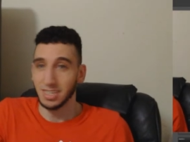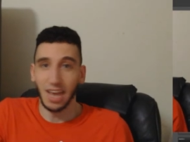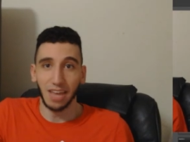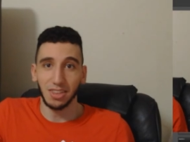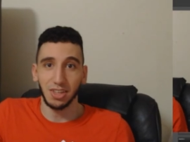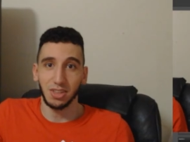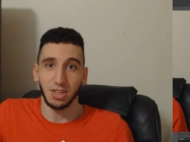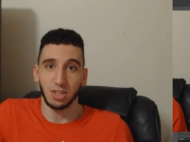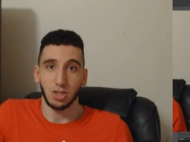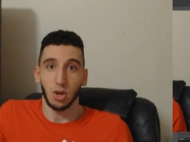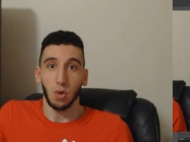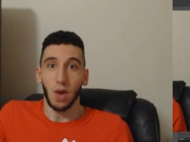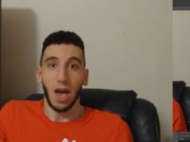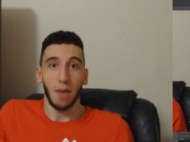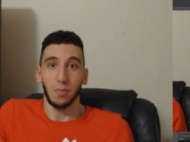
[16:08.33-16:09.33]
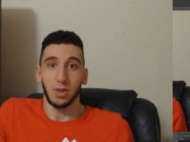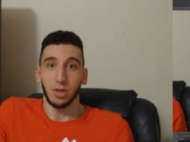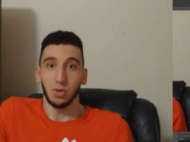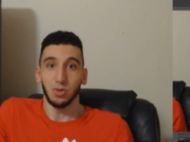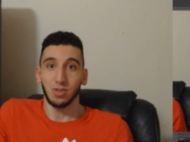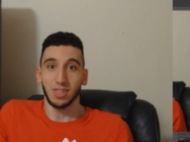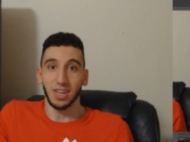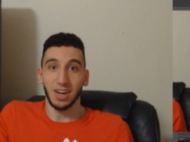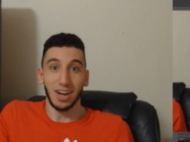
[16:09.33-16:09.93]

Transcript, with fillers: Sadly, there's no happy news there.